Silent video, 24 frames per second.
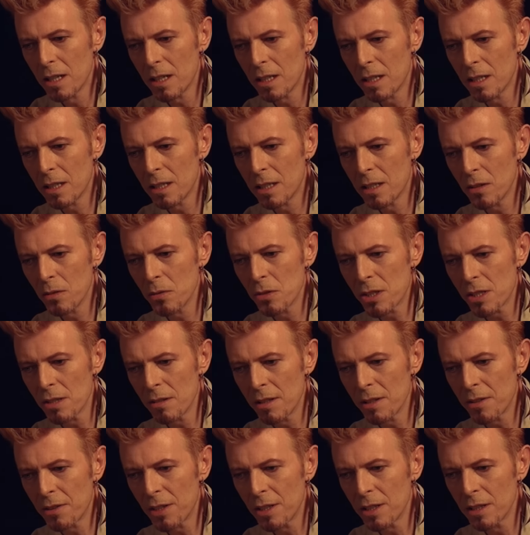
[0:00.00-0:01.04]
Uh, also,
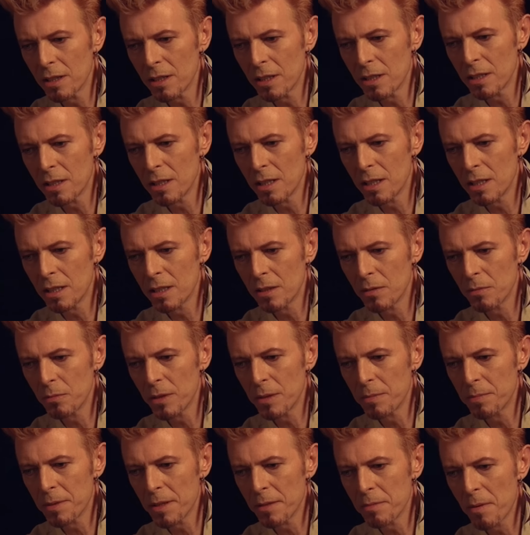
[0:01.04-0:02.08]
I think that uh, we
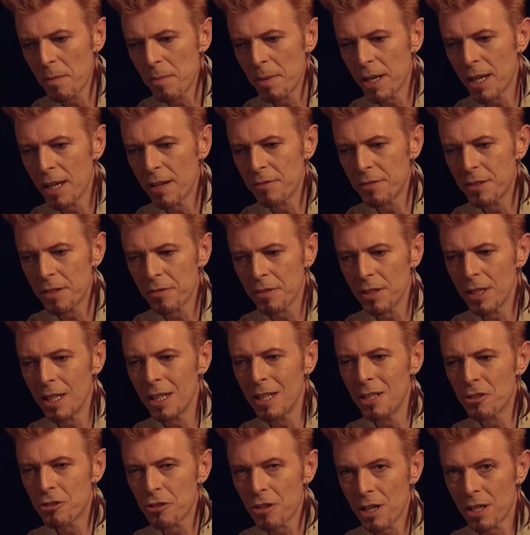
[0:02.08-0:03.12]
probably have different
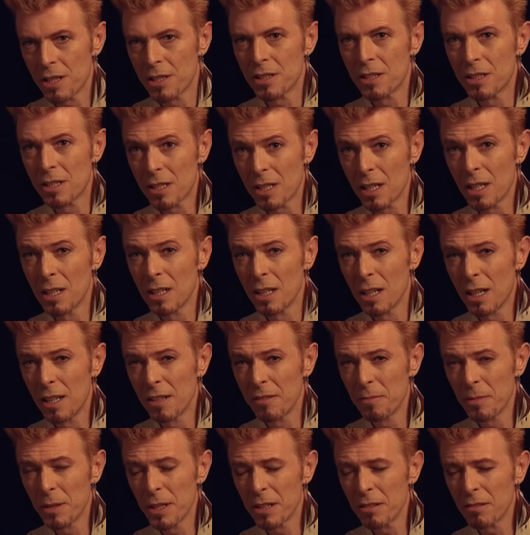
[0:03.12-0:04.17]
interests in
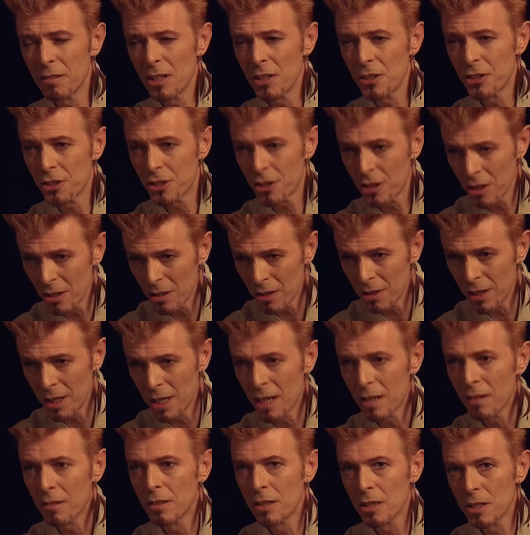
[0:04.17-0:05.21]
life, but there are certain
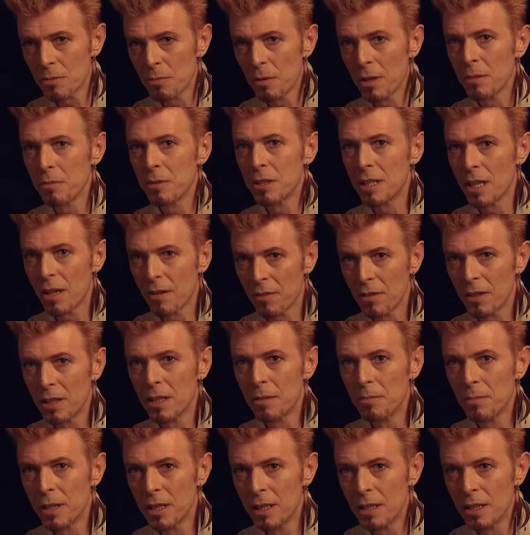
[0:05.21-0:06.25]
areas where we definitely
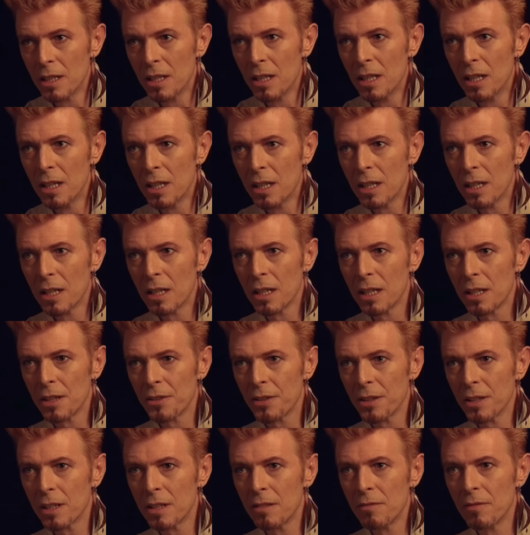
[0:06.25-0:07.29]
meet. I
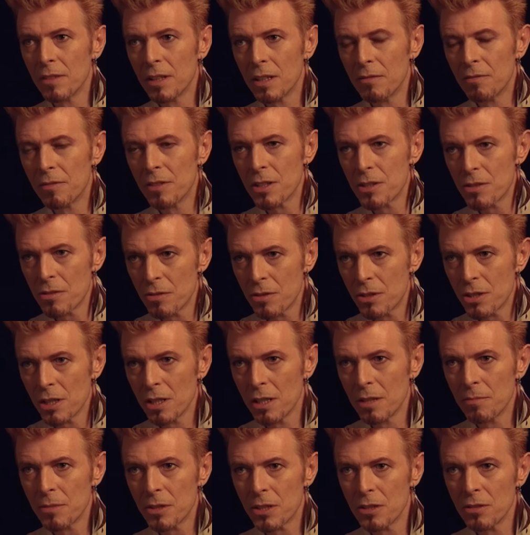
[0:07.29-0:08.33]
think in, in visual
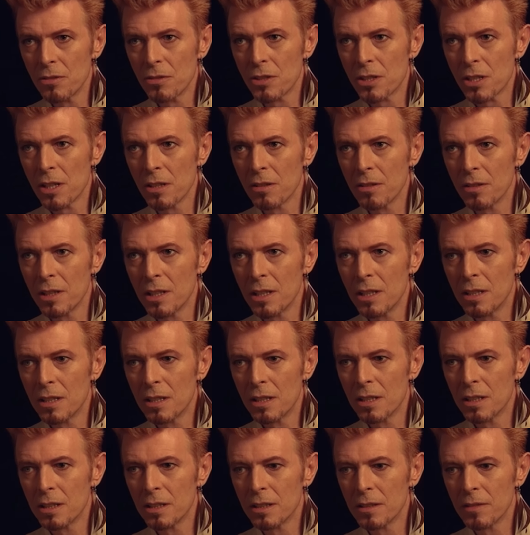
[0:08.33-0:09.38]
terms and also in
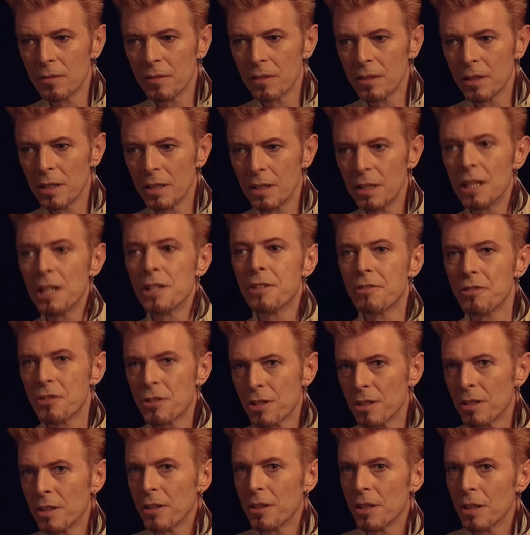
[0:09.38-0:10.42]
uh,
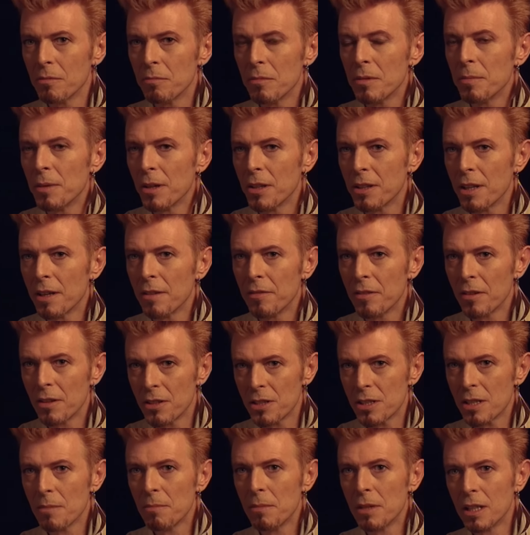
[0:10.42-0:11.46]
literature, I think we both have very
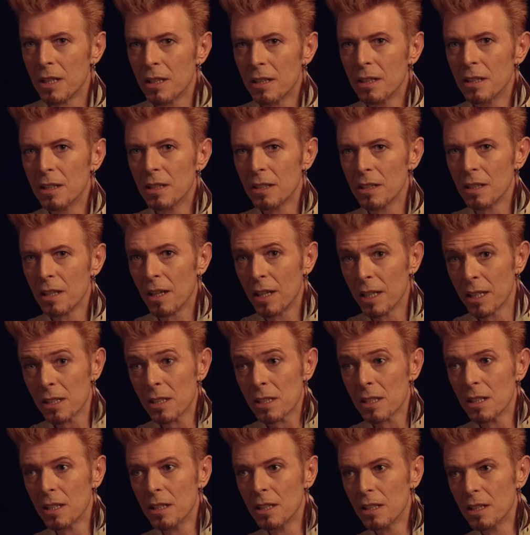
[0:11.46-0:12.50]
similar
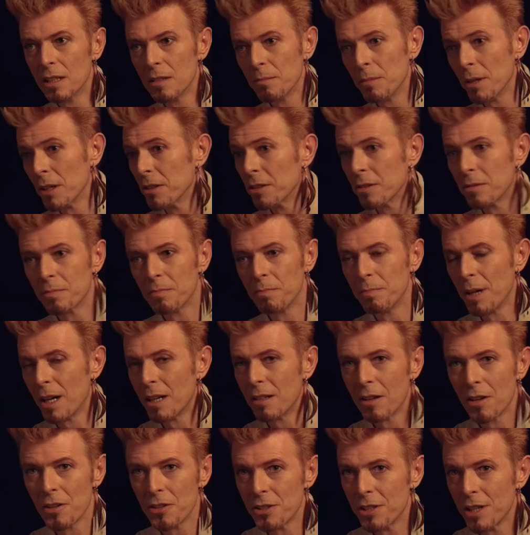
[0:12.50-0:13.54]
likes. Both
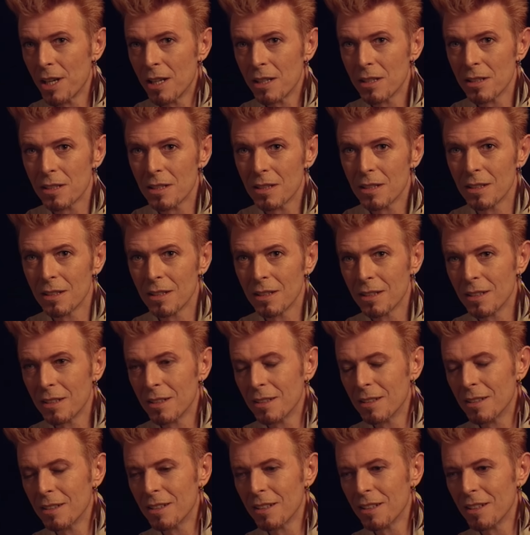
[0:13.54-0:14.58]
Burroughs nuts,
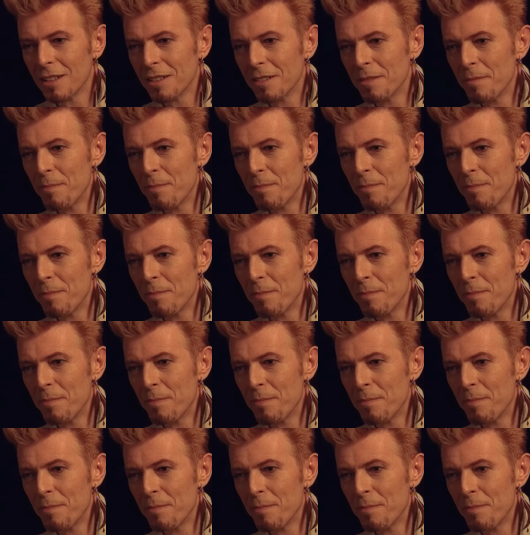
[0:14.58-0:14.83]
and uh,